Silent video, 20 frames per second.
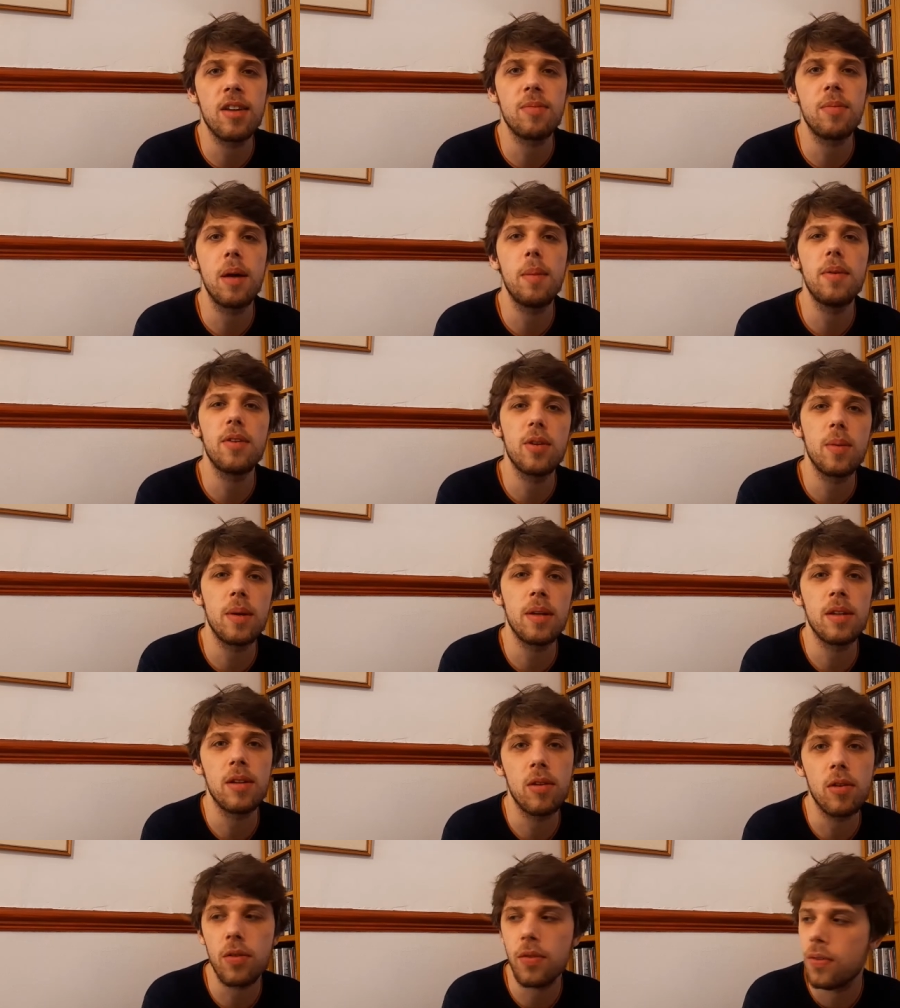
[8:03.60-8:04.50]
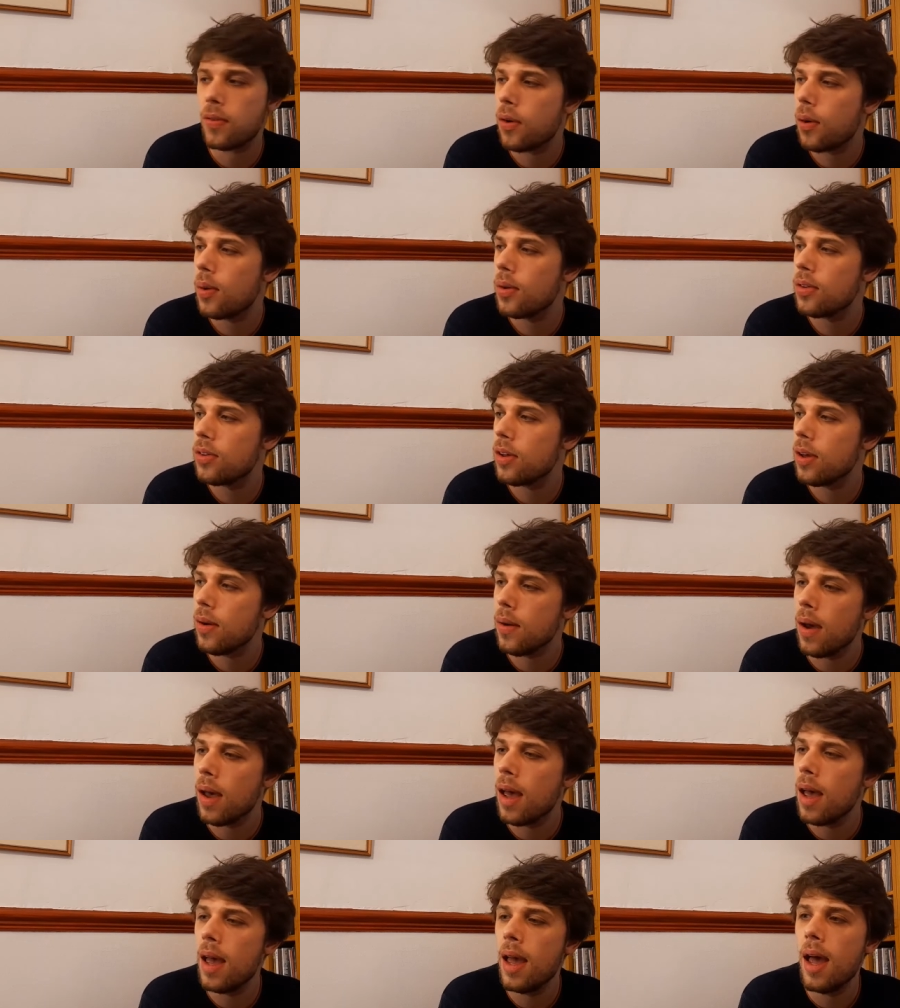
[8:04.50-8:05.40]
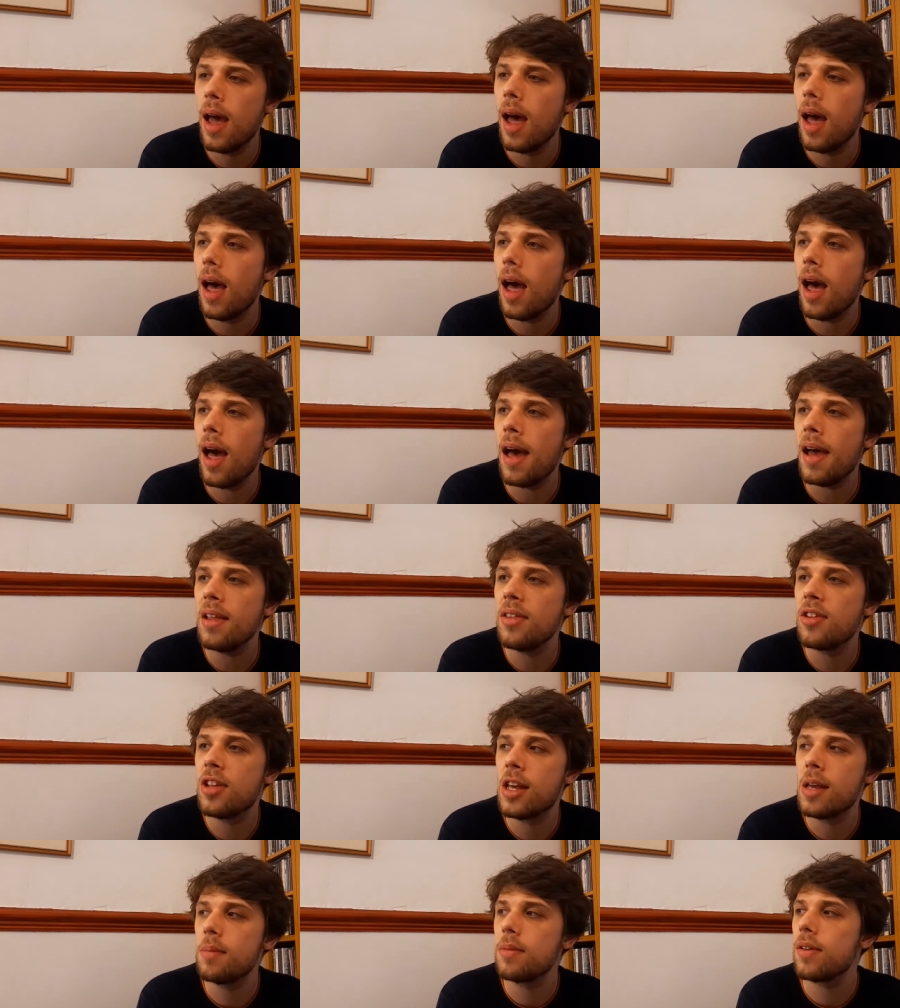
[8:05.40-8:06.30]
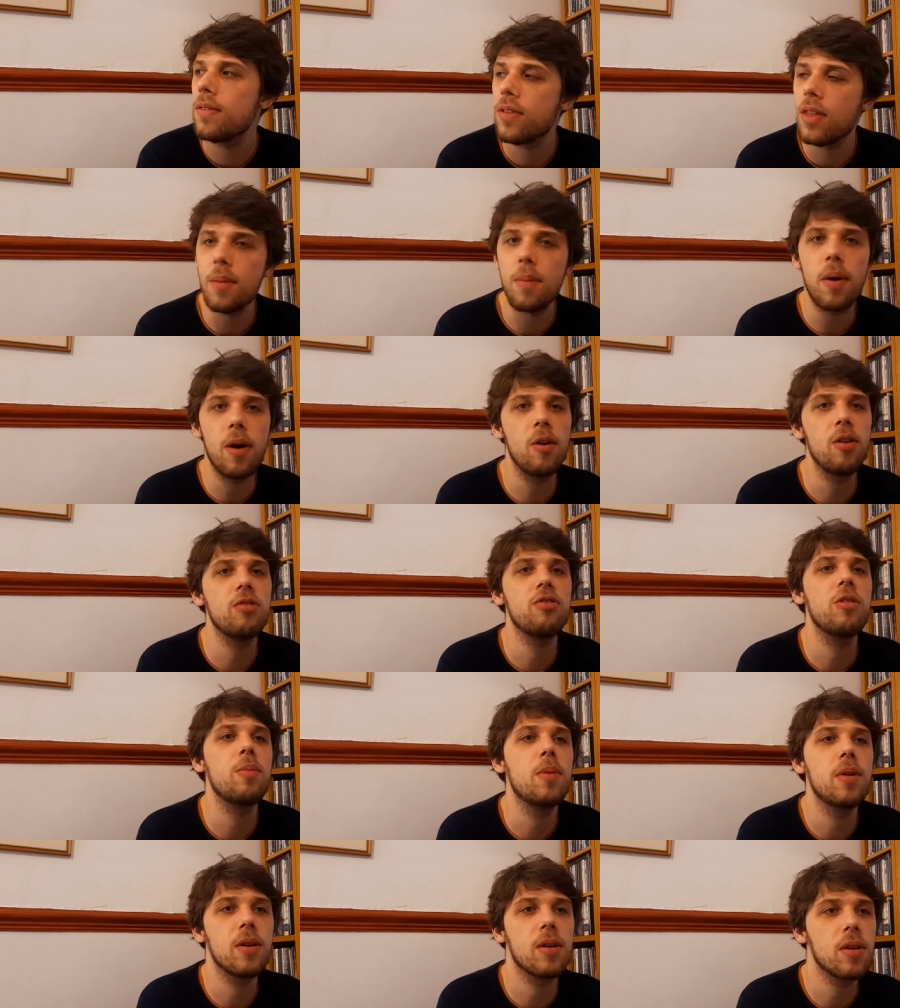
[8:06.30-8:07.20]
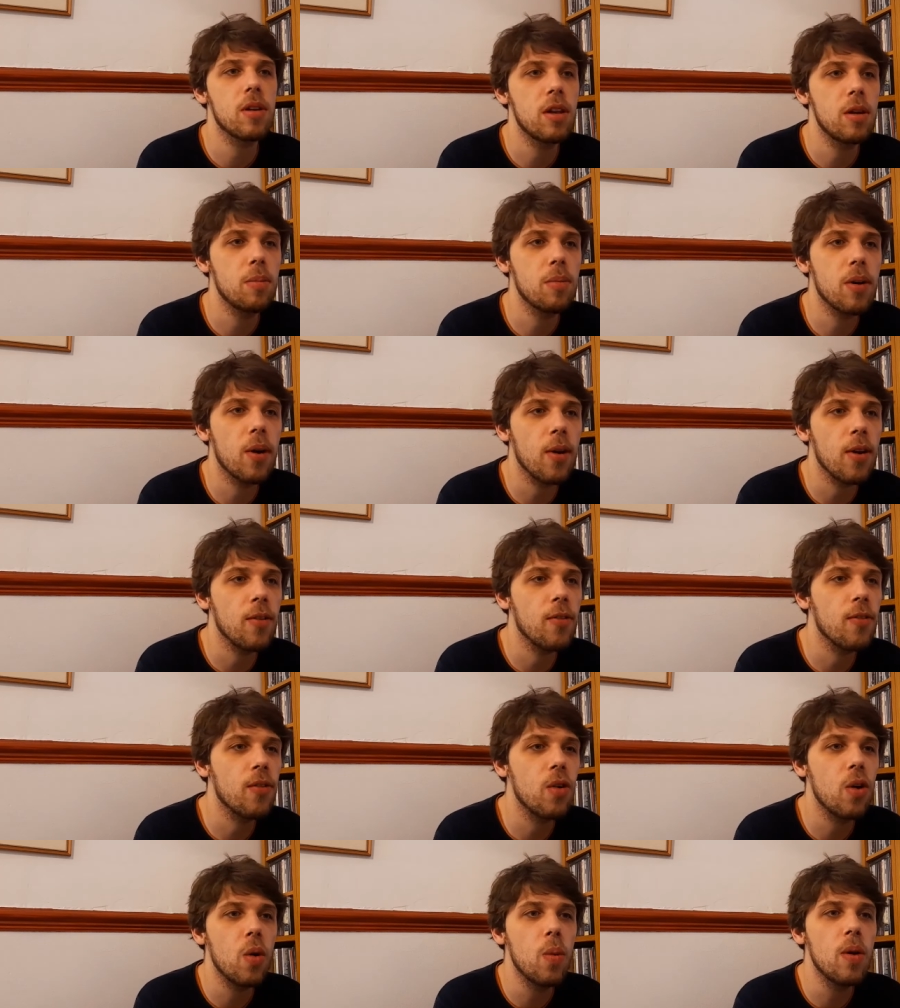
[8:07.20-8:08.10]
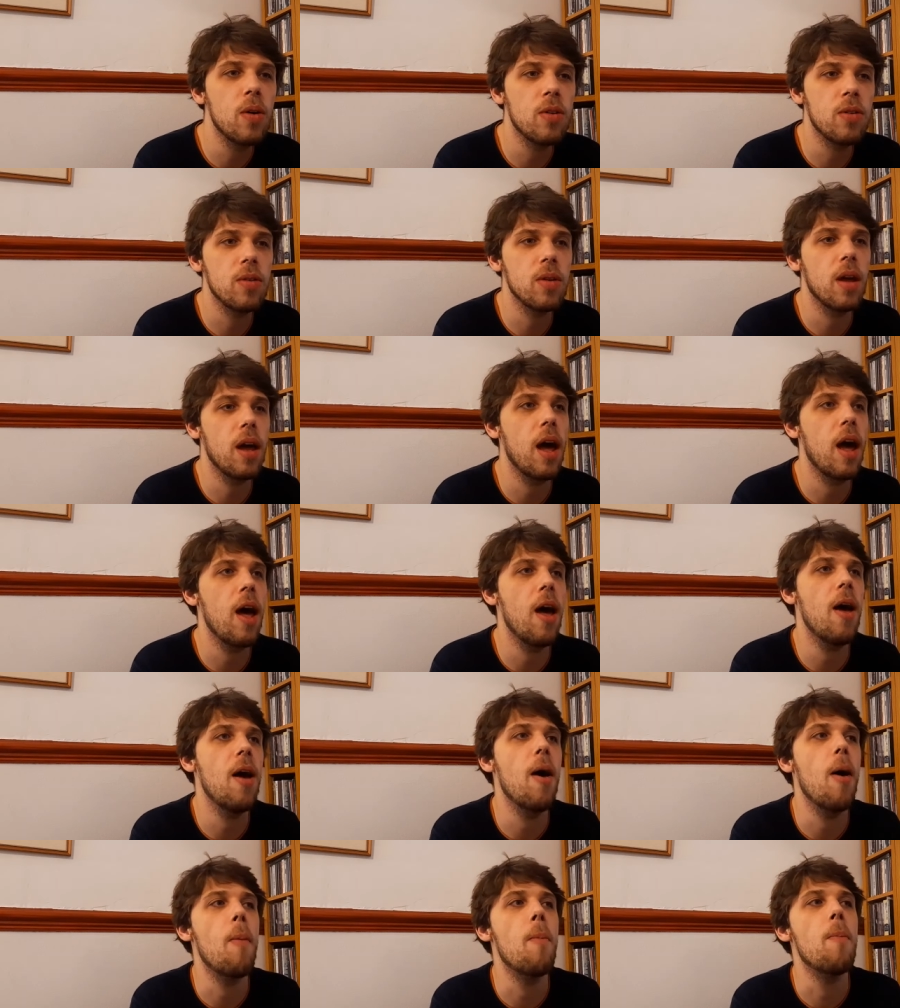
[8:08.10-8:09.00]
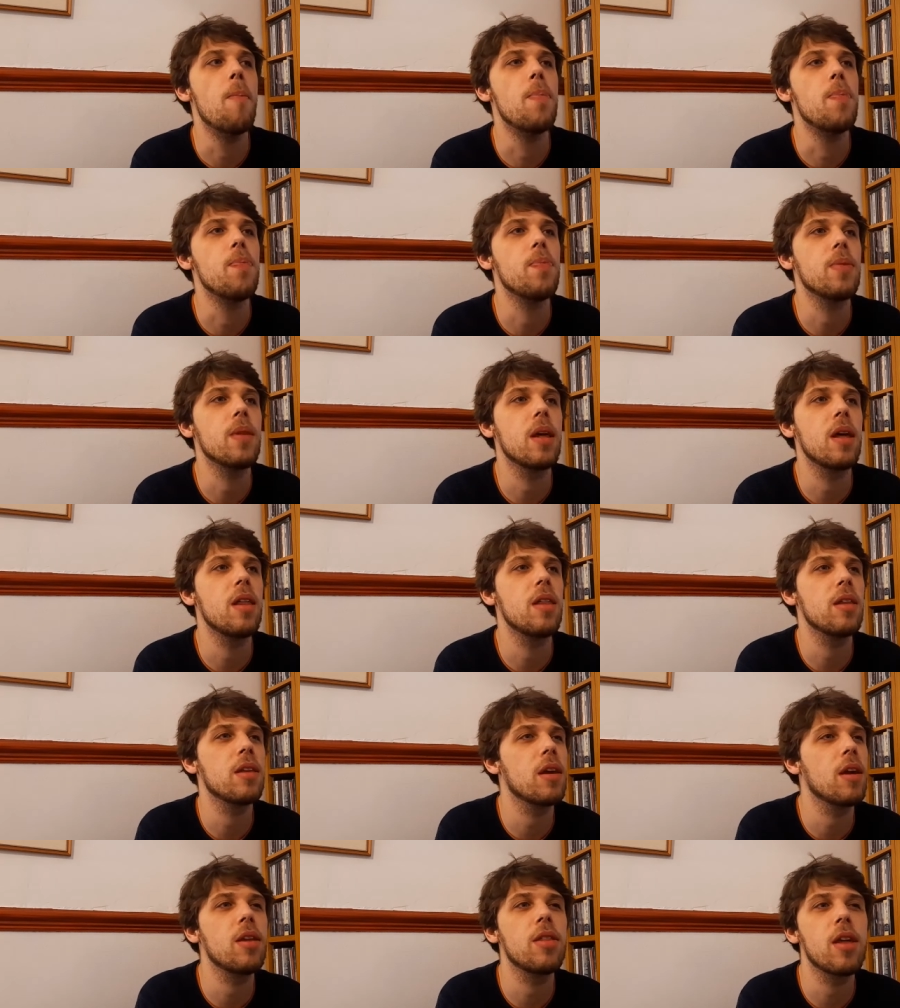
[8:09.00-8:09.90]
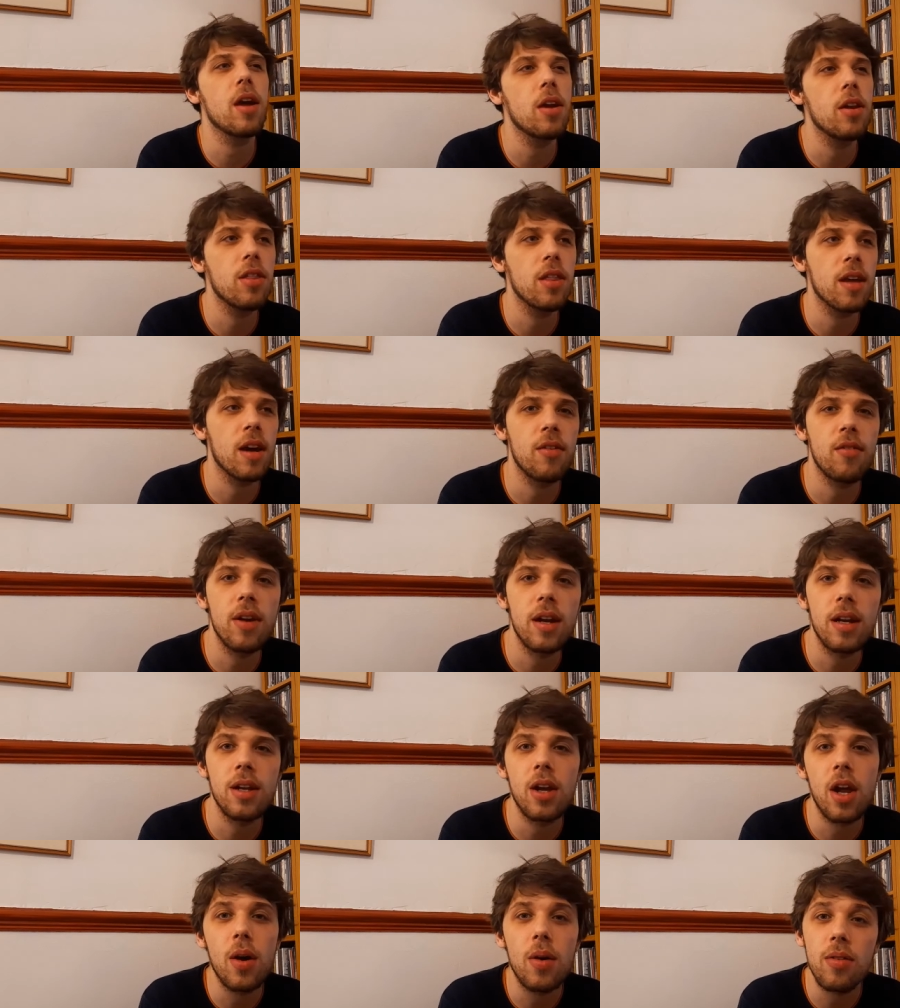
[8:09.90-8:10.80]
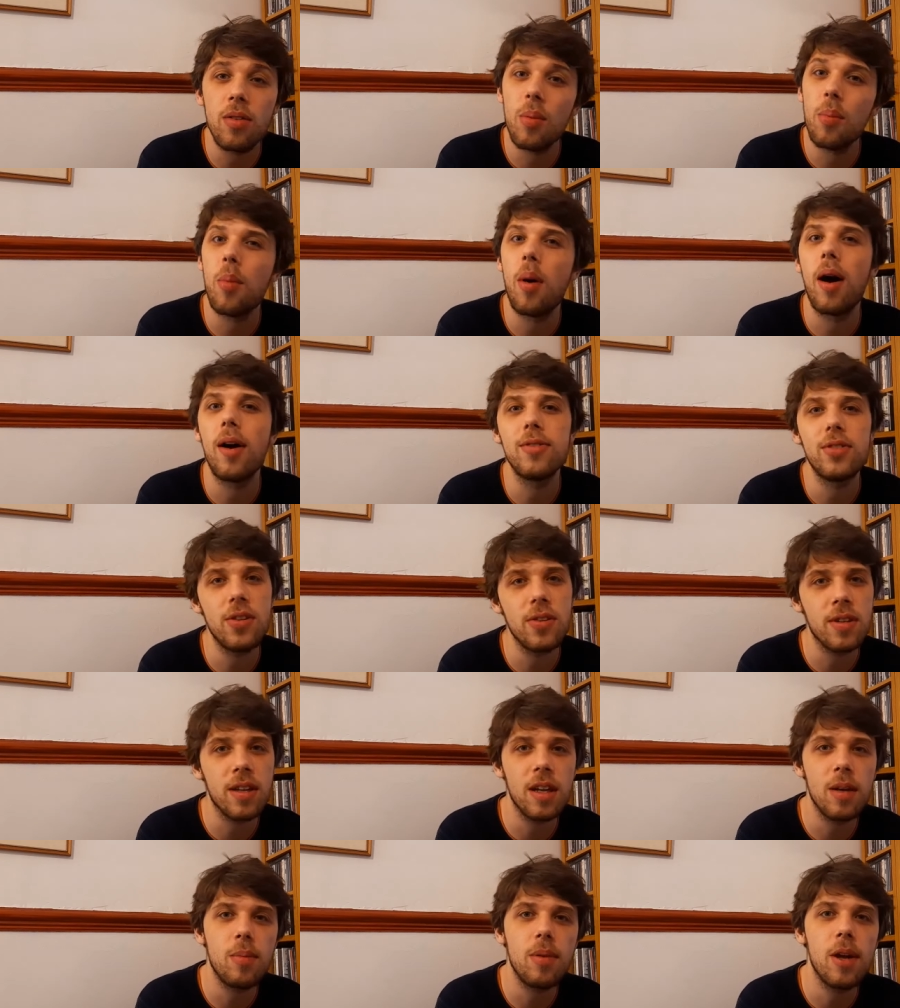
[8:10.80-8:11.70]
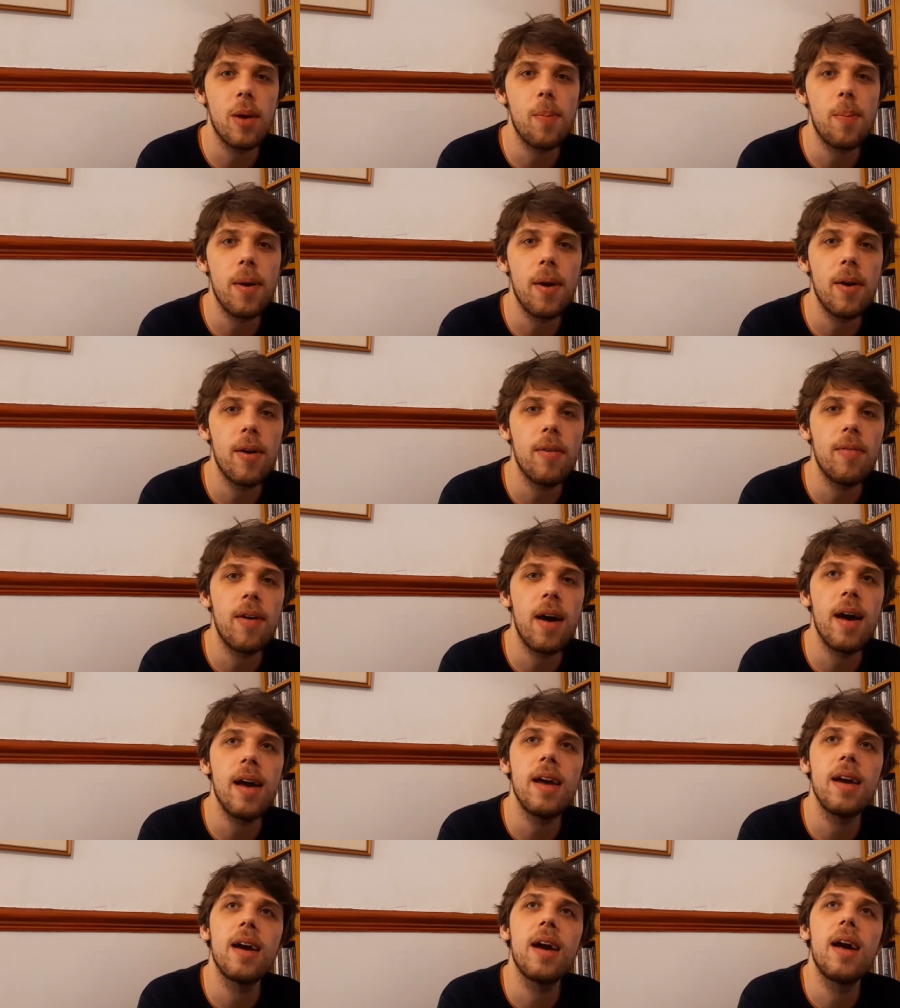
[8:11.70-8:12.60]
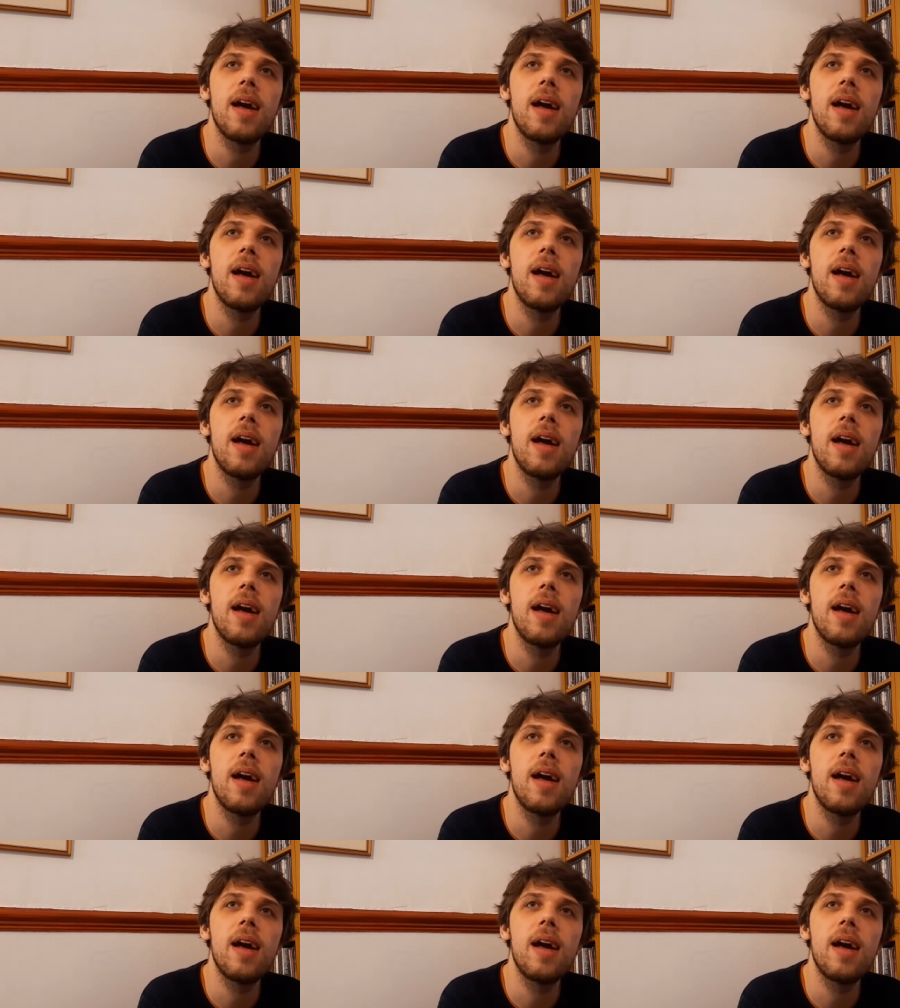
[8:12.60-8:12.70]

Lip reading: maybe something to look forward to. In terms of the Poetry Book Club going forward, the only thing I really know is that March is going to be a bit of a